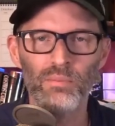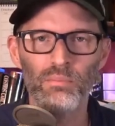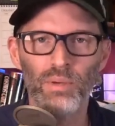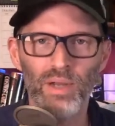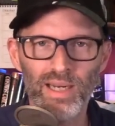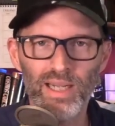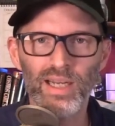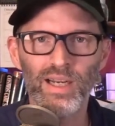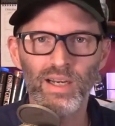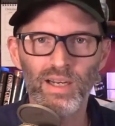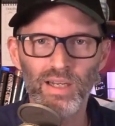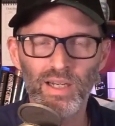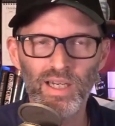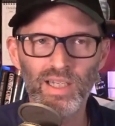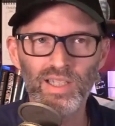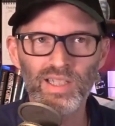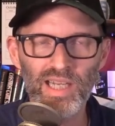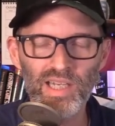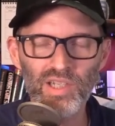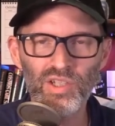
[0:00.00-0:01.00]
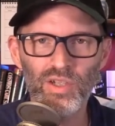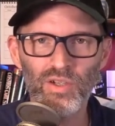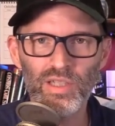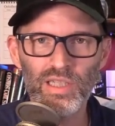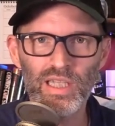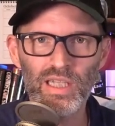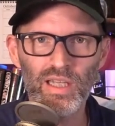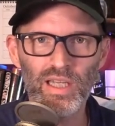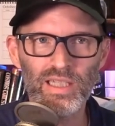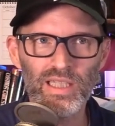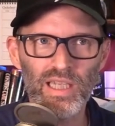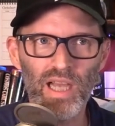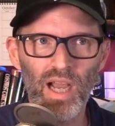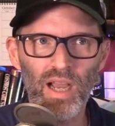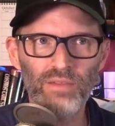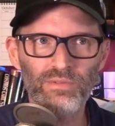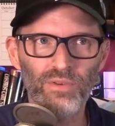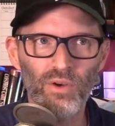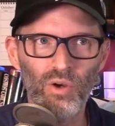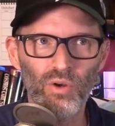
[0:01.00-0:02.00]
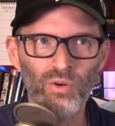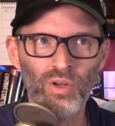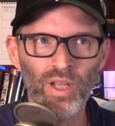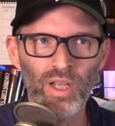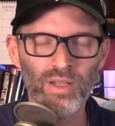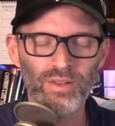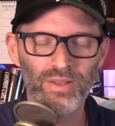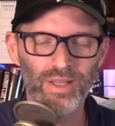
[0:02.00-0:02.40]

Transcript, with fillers: But in an in a stationary thing like the iPhone,